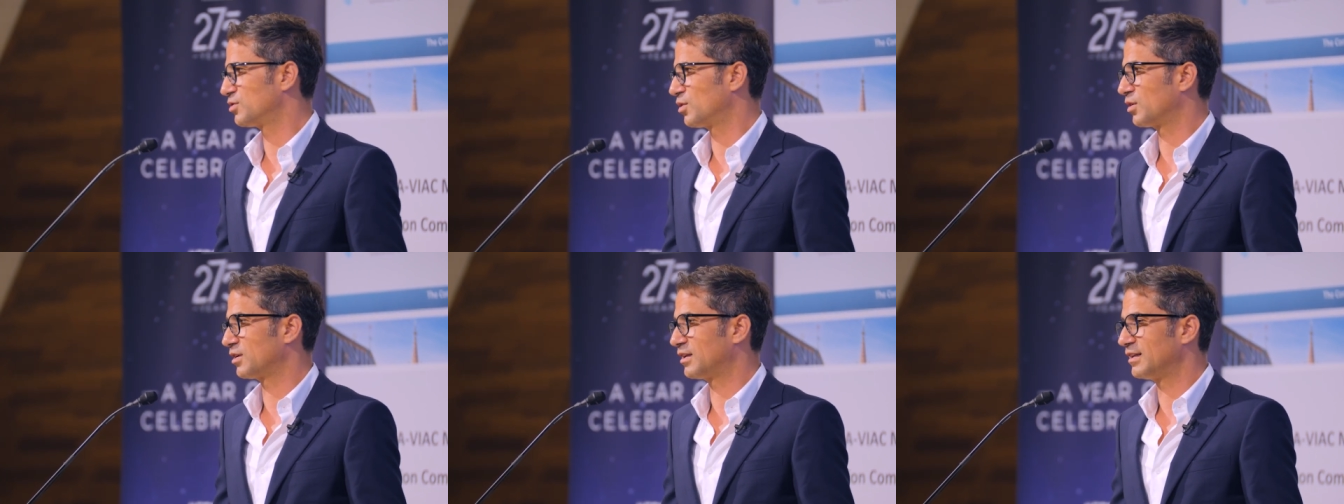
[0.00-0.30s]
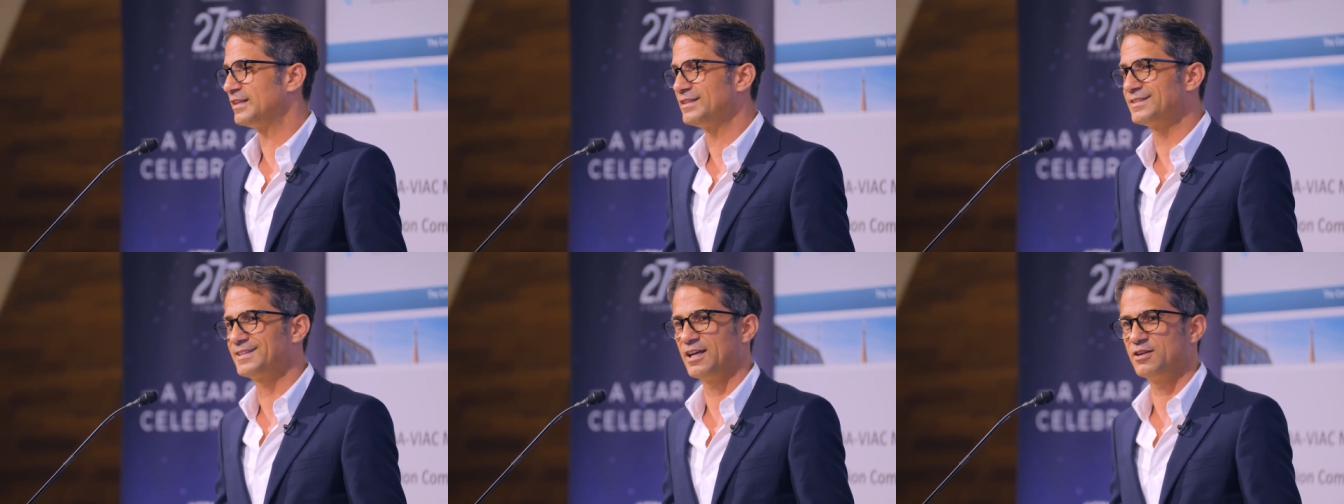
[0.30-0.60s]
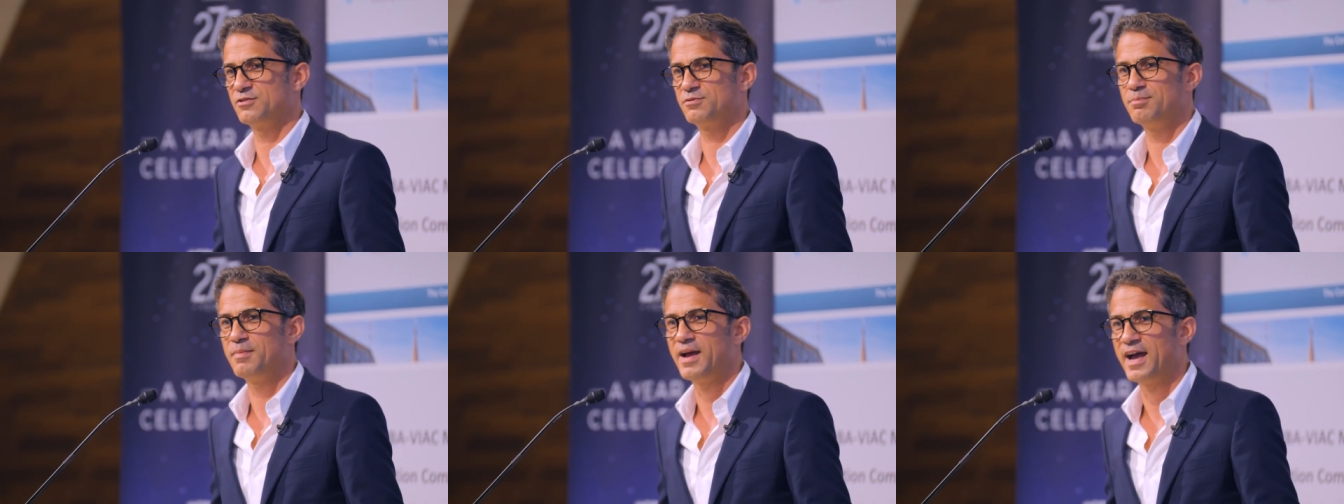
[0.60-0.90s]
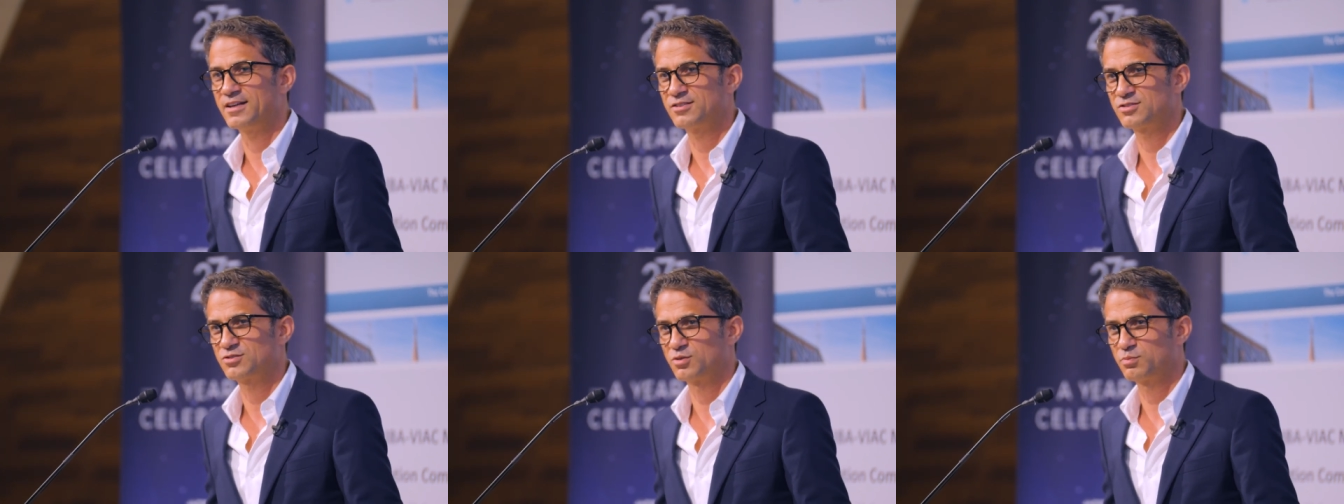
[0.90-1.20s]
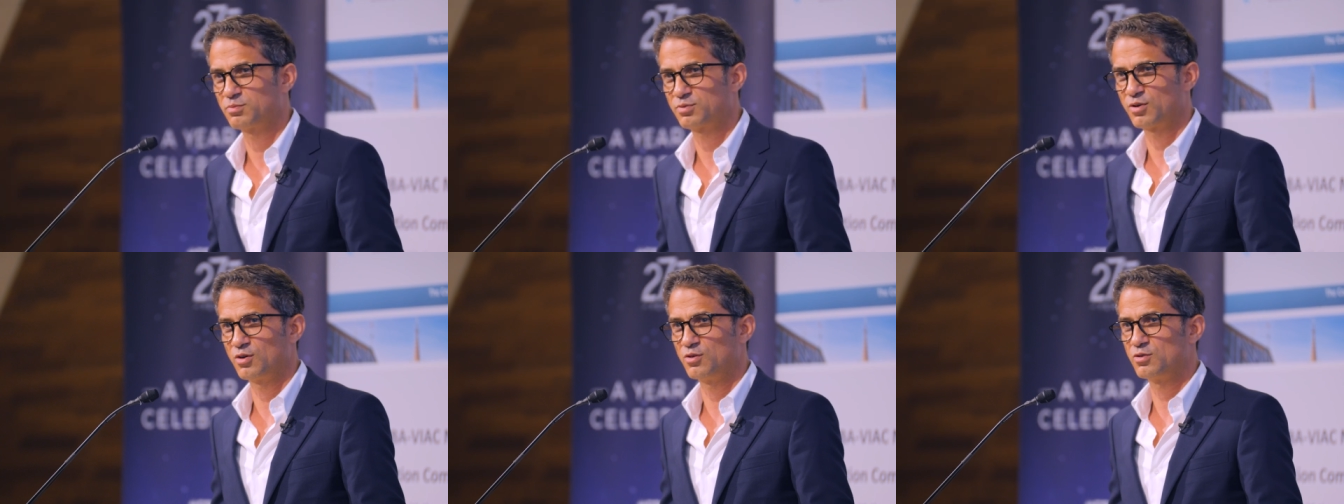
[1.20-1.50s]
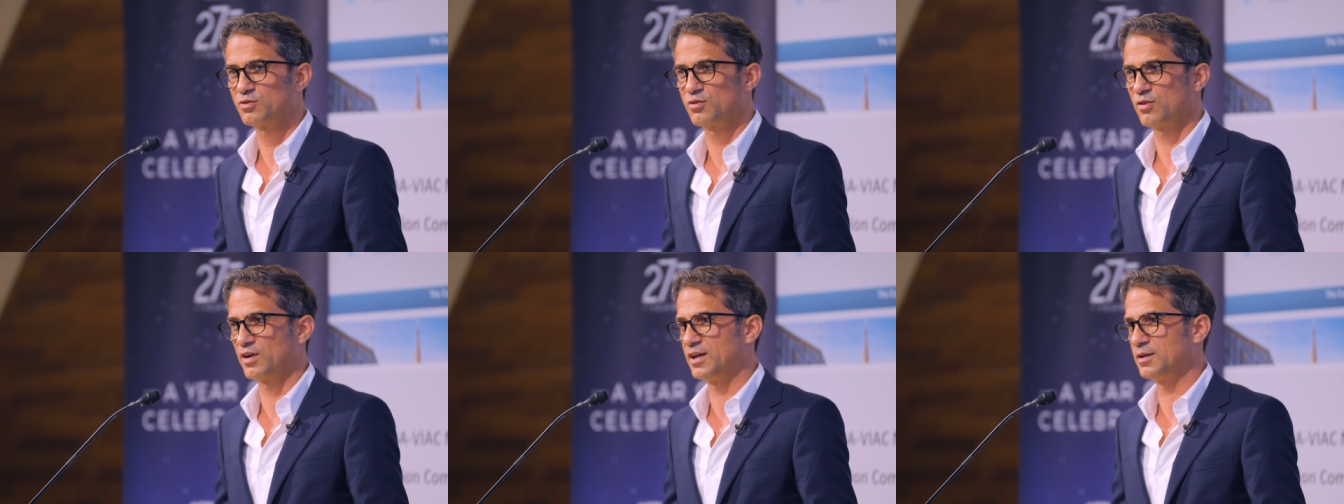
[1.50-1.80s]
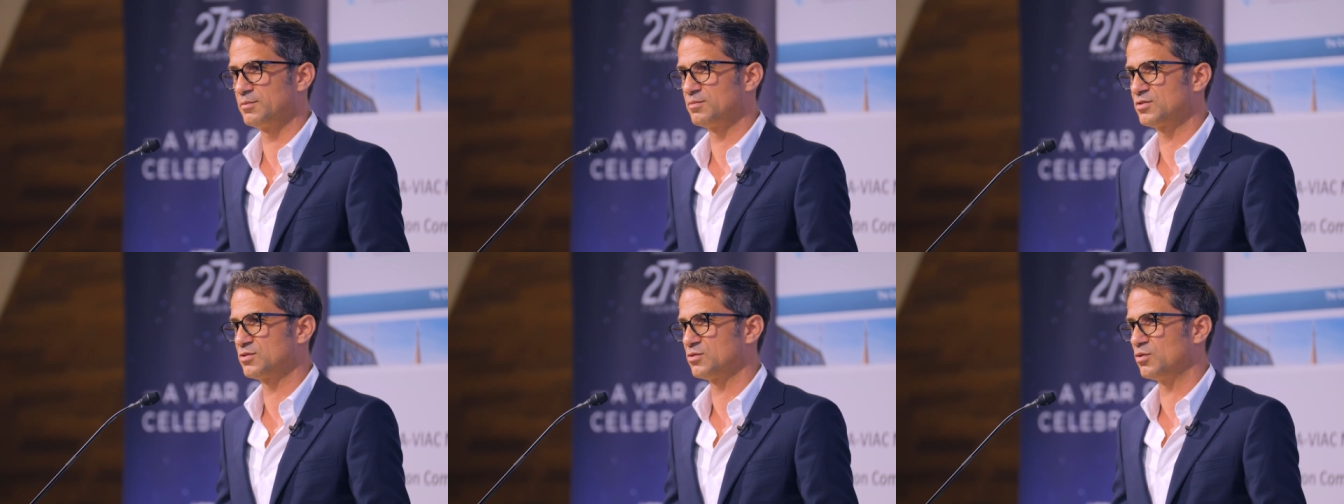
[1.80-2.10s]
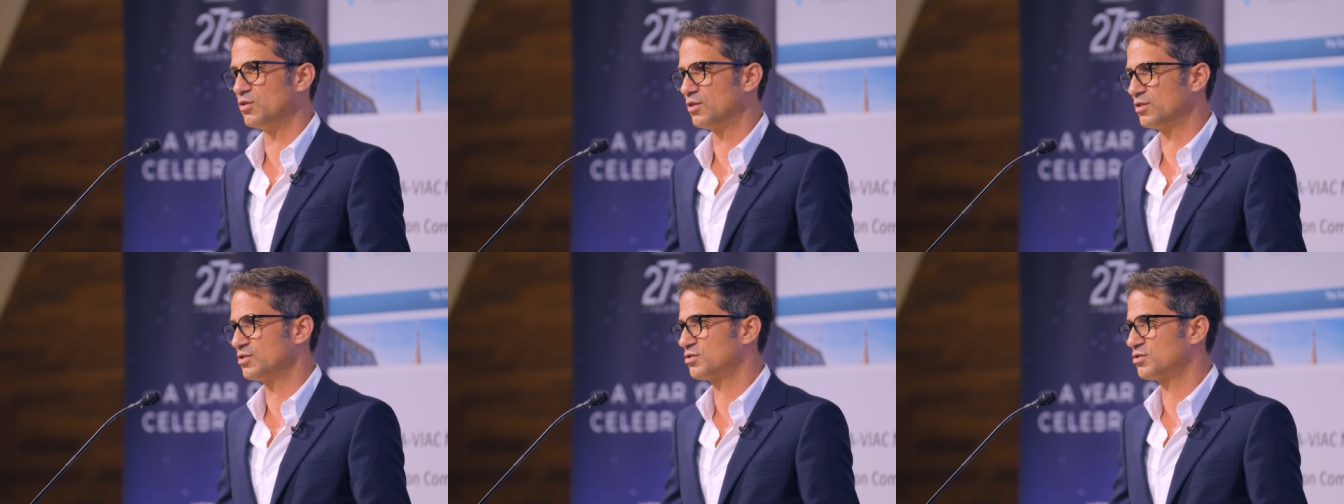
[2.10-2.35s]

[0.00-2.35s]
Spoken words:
or at least have master programs or